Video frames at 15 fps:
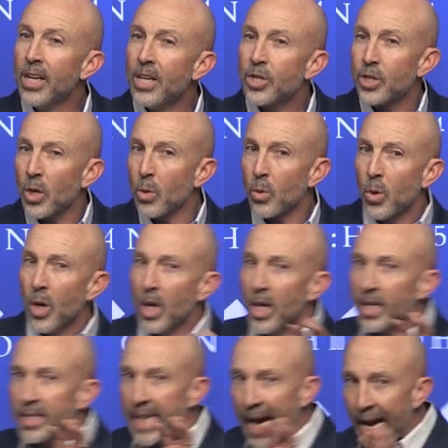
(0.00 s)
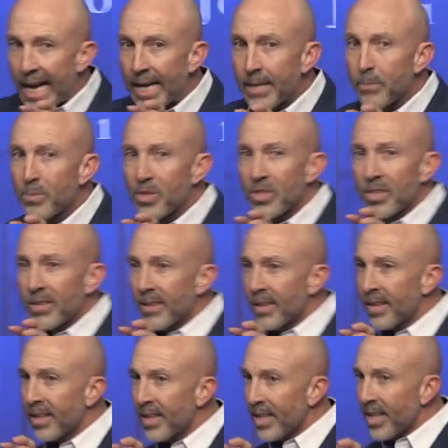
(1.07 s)
So, times,
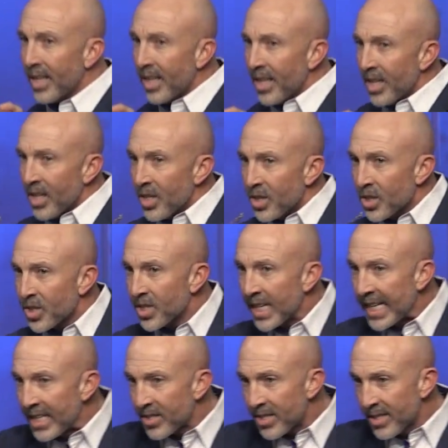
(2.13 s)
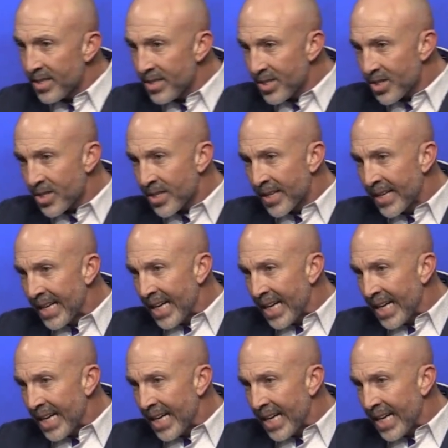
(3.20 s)
seasons,